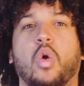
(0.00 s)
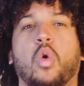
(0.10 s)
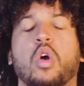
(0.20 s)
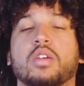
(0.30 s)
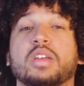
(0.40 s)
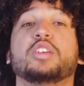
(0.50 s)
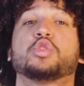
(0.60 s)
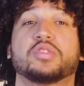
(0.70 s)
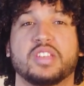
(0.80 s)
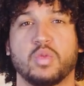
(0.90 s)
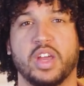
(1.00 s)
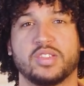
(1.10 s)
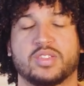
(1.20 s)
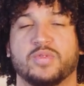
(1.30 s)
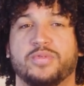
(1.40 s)
or interesting
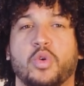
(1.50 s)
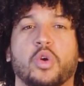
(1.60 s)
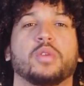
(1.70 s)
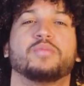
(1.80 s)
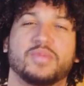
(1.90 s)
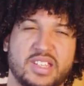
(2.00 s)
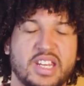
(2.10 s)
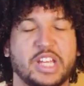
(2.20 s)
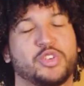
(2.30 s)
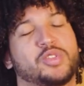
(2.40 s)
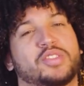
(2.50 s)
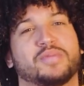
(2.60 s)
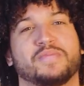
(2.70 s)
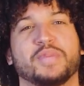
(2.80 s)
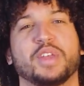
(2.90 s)
ways for teenagers.